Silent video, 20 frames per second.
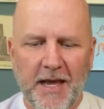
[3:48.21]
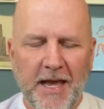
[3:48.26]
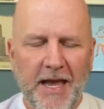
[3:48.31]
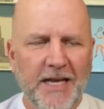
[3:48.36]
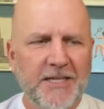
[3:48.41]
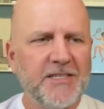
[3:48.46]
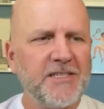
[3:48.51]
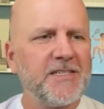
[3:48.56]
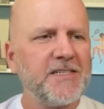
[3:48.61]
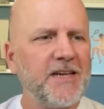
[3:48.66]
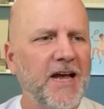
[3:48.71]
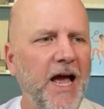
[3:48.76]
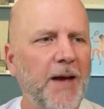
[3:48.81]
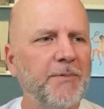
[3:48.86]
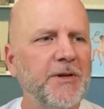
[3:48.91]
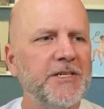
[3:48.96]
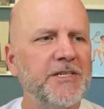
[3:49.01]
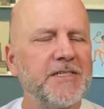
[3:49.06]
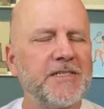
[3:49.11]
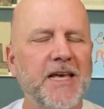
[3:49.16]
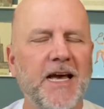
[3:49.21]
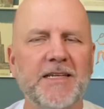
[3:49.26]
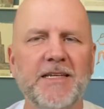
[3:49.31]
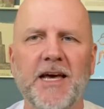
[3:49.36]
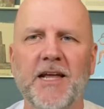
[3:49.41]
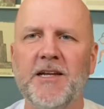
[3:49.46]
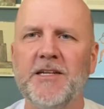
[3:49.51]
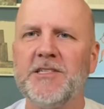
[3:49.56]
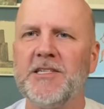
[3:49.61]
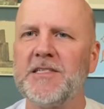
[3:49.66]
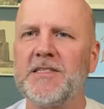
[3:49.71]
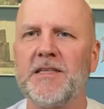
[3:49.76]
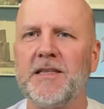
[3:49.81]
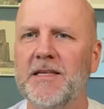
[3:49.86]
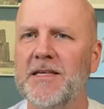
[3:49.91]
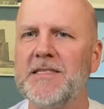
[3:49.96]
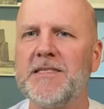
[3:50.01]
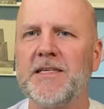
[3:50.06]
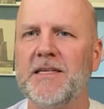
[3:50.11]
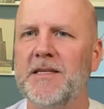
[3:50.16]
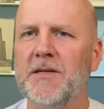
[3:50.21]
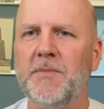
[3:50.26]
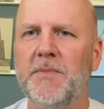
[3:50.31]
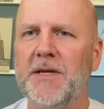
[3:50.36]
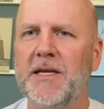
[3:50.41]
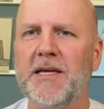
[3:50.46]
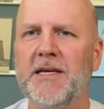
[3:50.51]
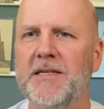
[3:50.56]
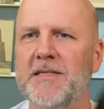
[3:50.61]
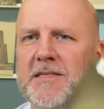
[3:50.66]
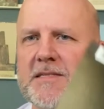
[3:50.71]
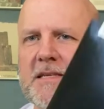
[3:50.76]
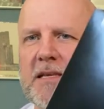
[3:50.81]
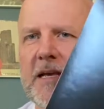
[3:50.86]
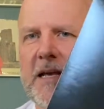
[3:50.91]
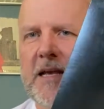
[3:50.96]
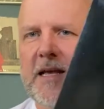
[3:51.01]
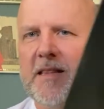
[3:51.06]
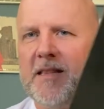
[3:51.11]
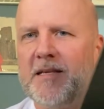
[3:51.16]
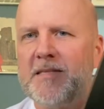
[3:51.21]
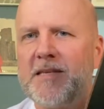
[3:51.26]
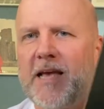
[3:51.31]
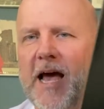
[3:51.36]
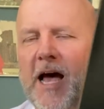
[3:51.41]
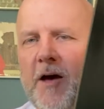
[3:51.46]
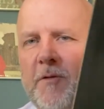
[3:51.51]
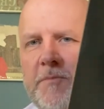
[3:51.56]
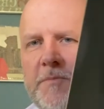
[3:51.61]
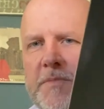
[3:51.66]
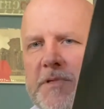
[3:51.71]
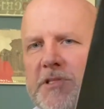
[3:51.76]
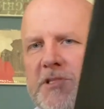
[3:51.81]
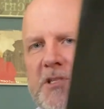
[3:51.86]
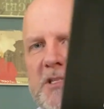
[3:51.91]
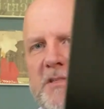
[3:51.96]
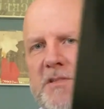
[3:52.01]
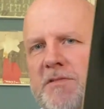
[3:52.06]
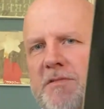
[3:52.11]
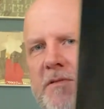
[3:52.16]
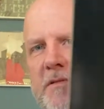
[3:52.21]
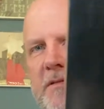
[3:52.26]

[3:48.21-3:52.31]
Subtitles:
I just stopped and just sat down and just listened, because this album is